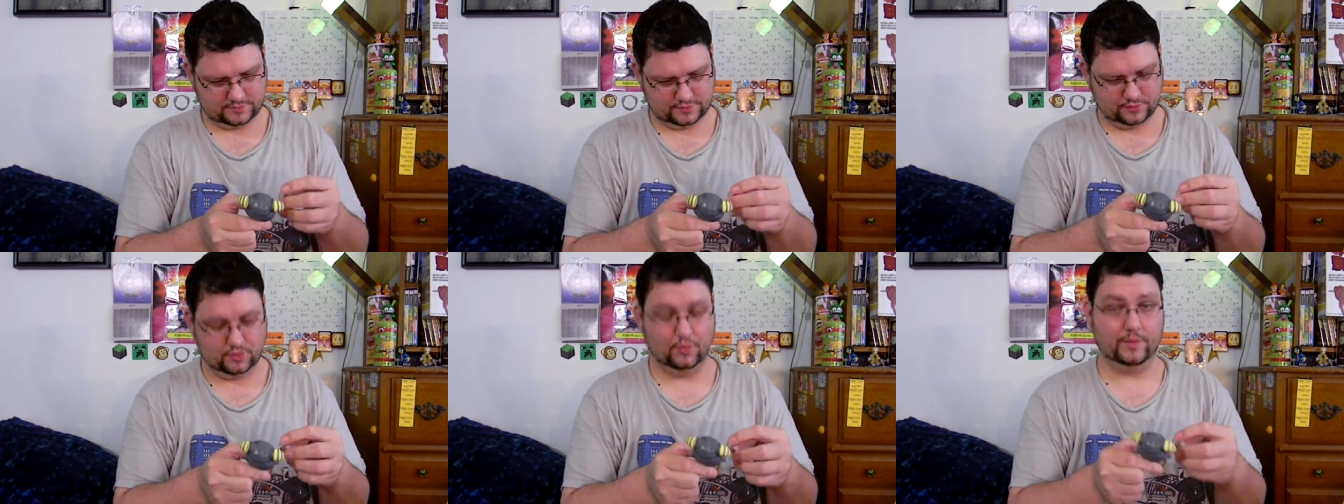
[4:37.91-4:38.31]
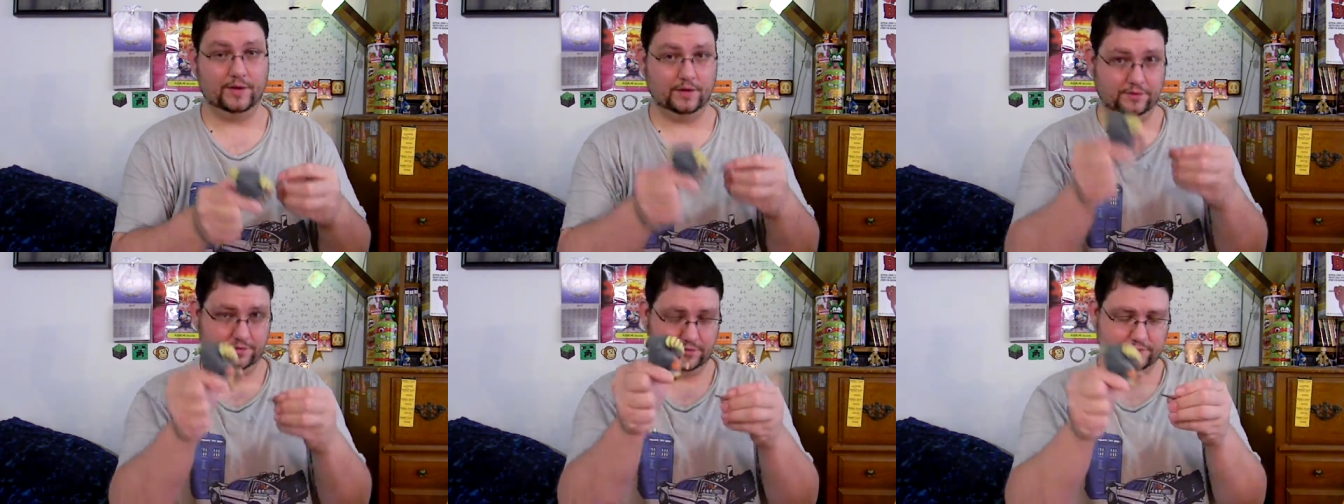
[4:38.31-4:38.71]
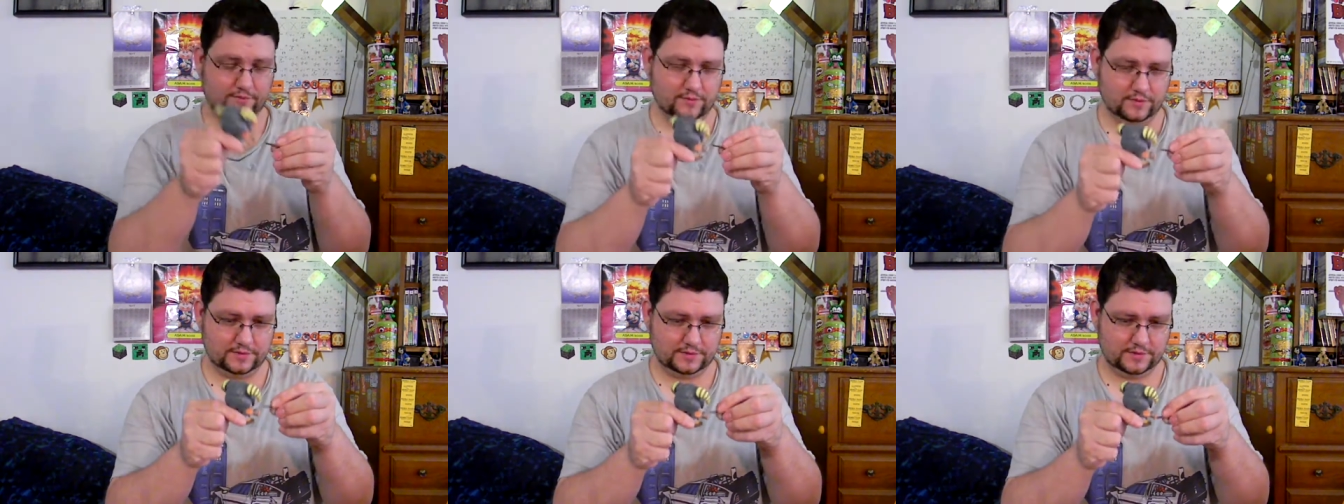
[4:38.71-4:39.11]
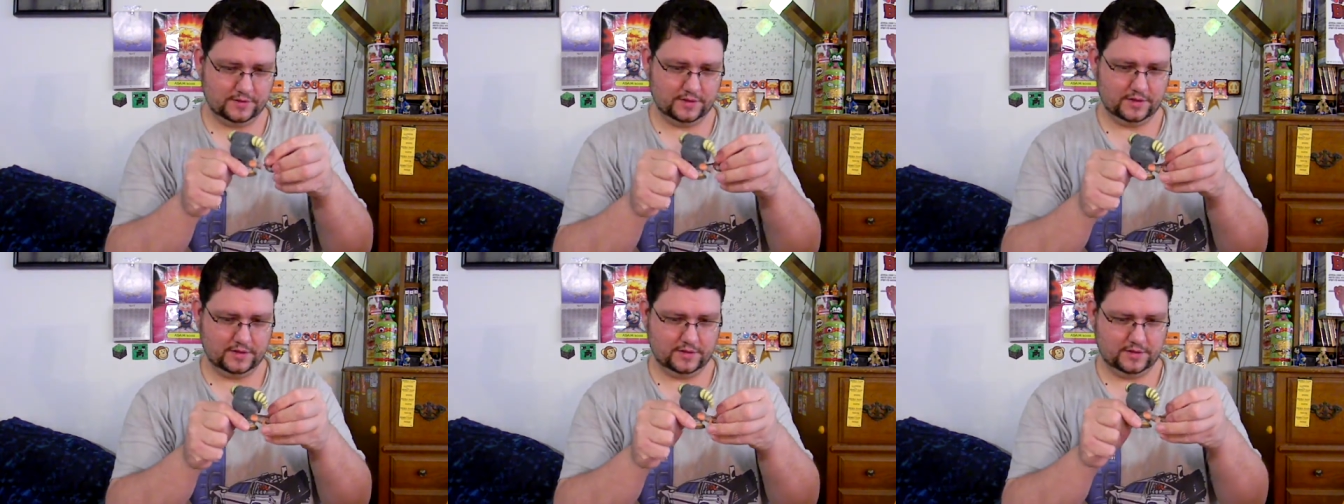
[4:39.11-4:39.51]
Dual wield, of course.
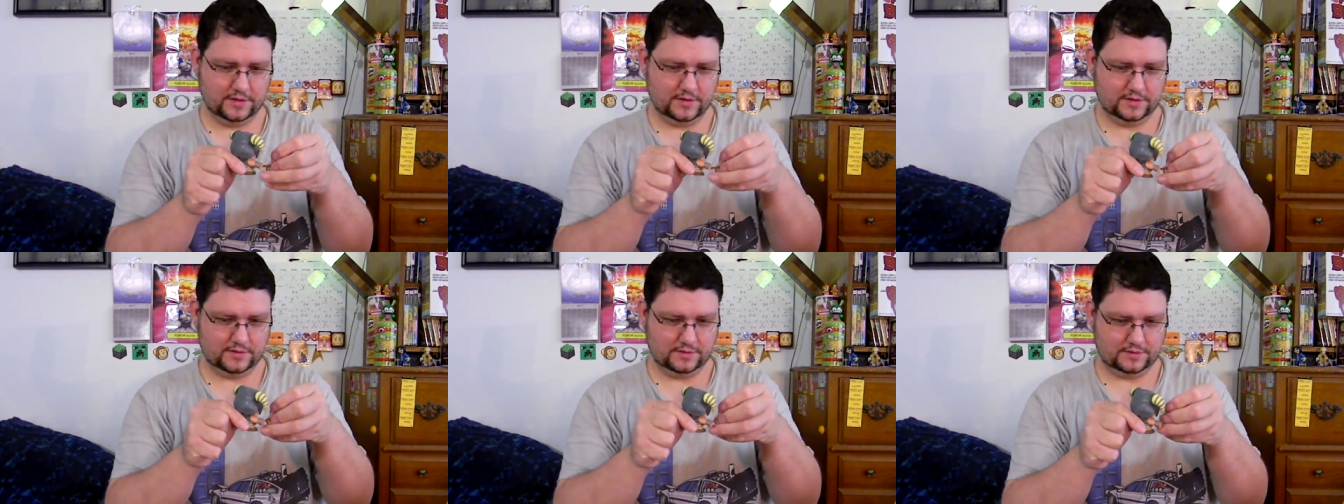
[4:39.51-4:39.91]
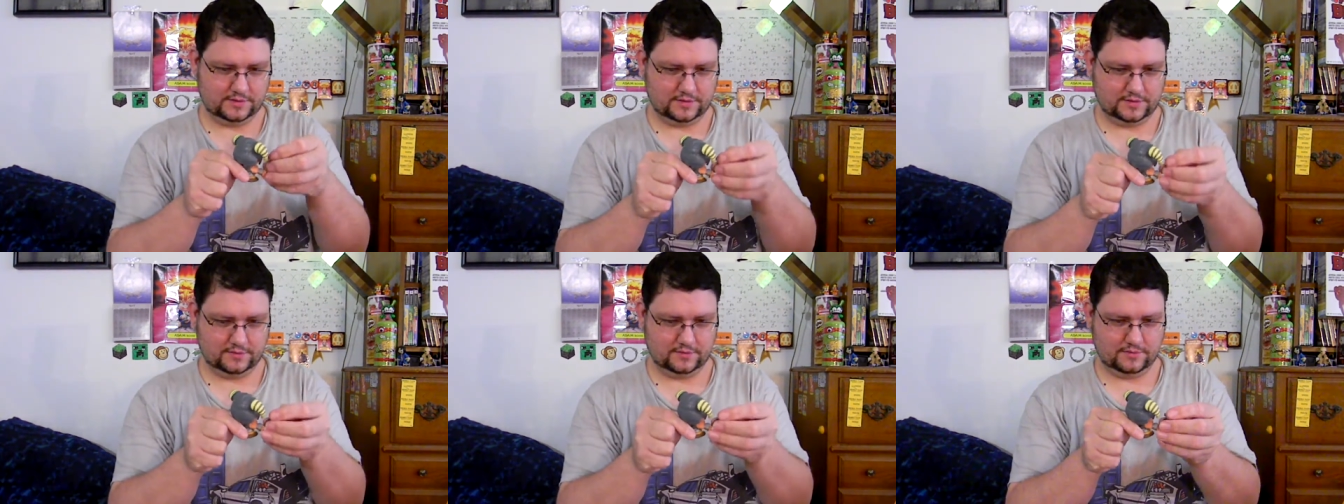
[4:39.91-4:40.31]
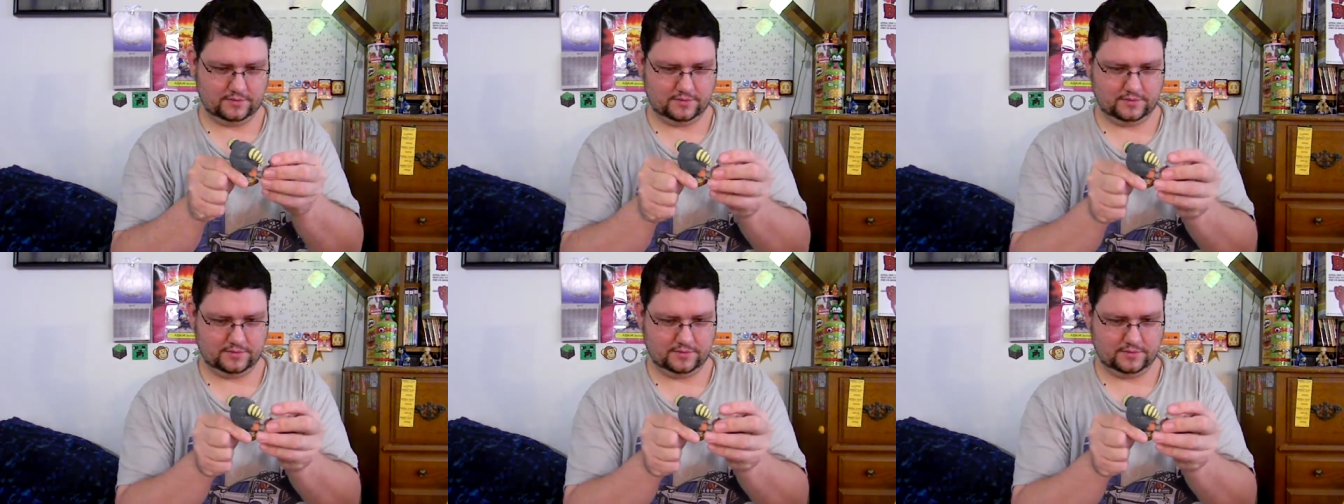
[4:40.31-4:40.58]
So,